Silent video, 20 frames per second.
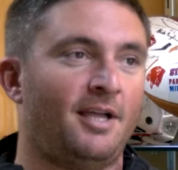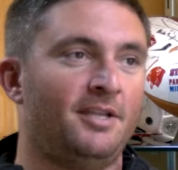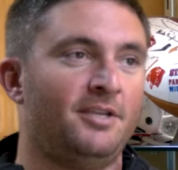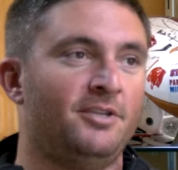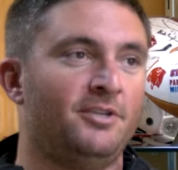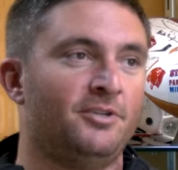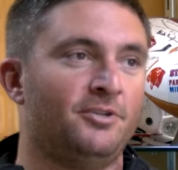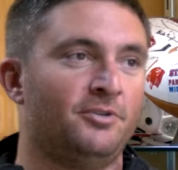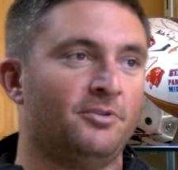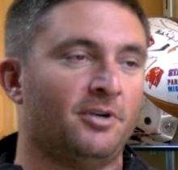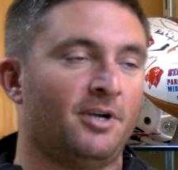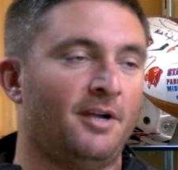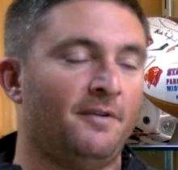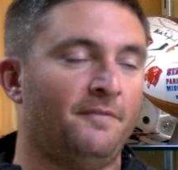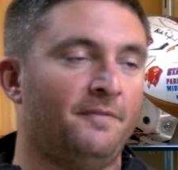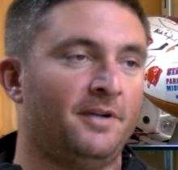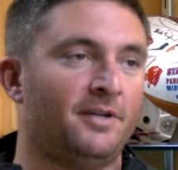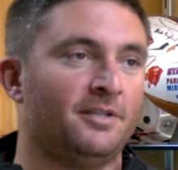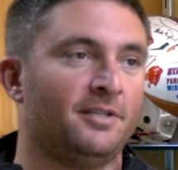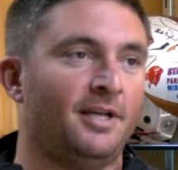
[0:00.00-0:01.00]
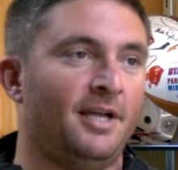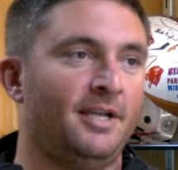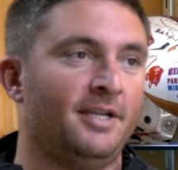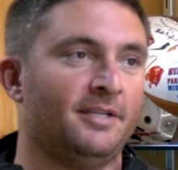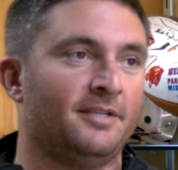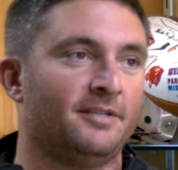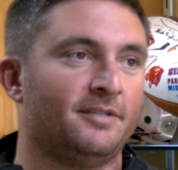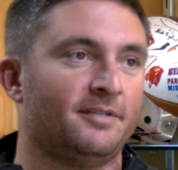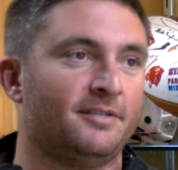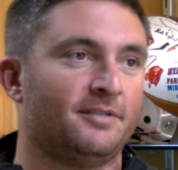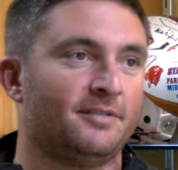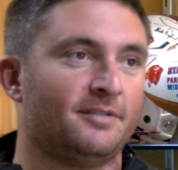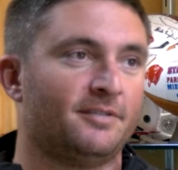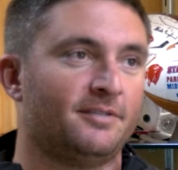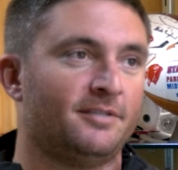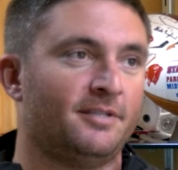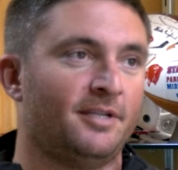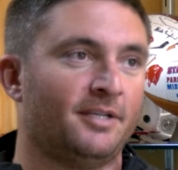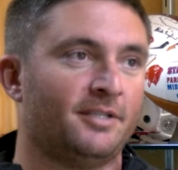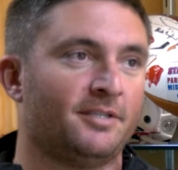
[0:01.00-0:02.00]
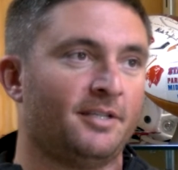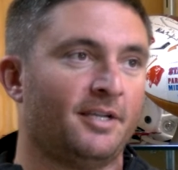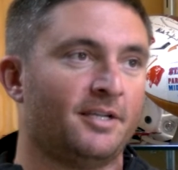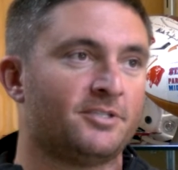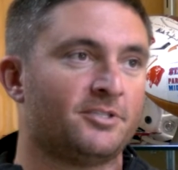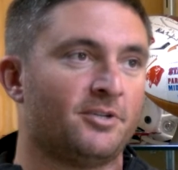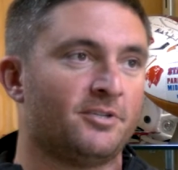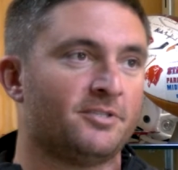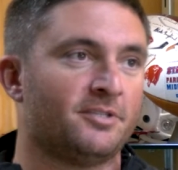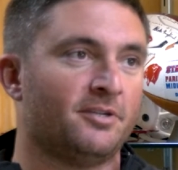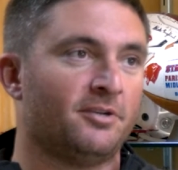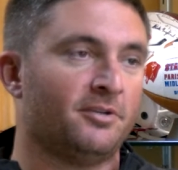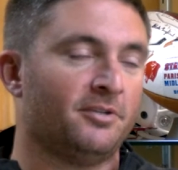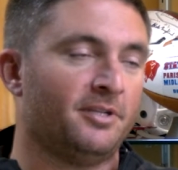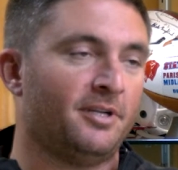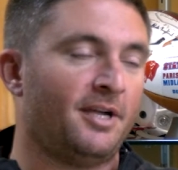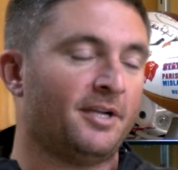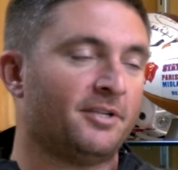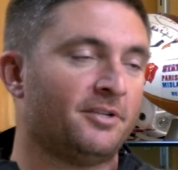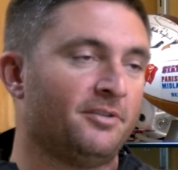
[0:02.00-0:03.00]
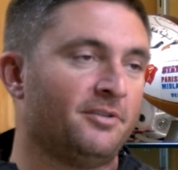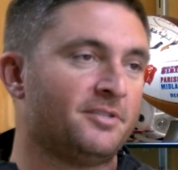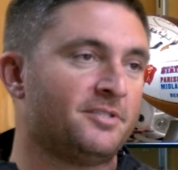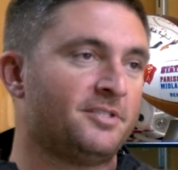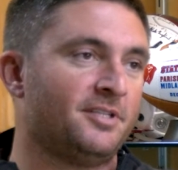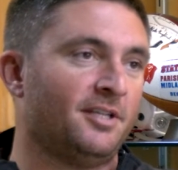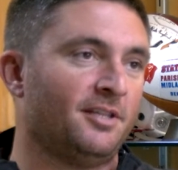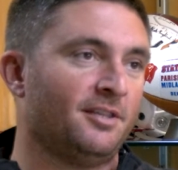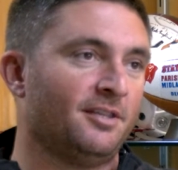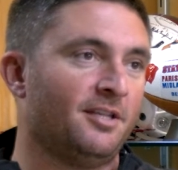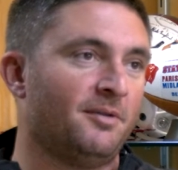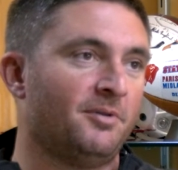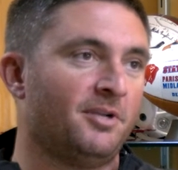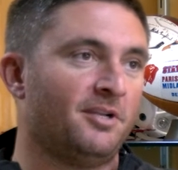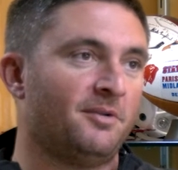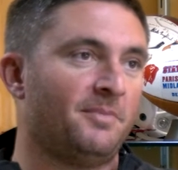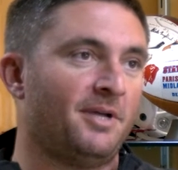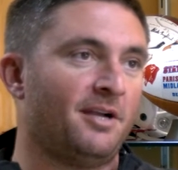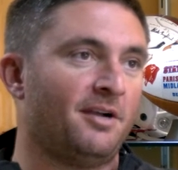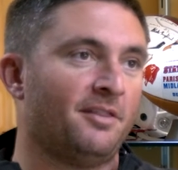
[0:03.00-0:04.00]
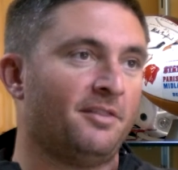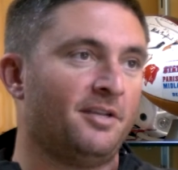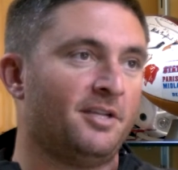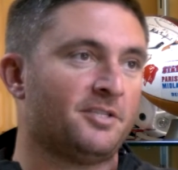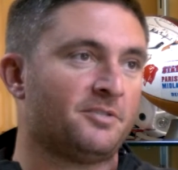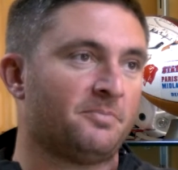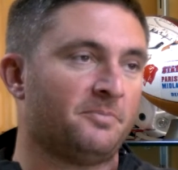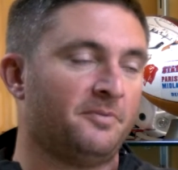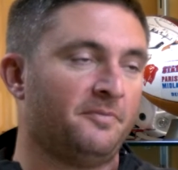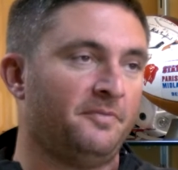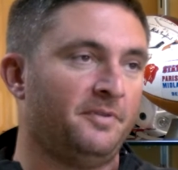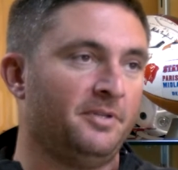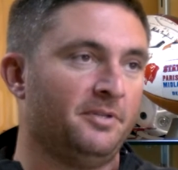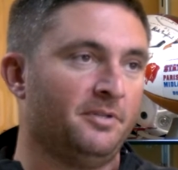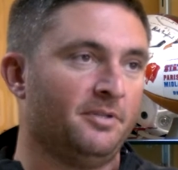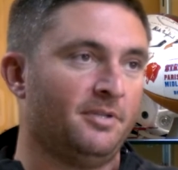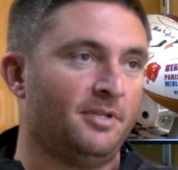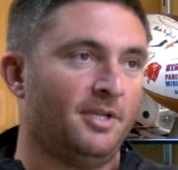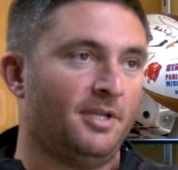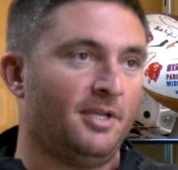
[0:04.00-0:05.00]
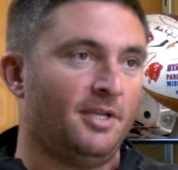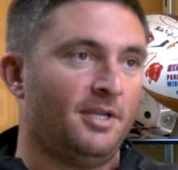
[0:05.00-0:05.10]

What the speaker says: knew or I felt like I told you earlier, I can only see a limited amount of things from the field.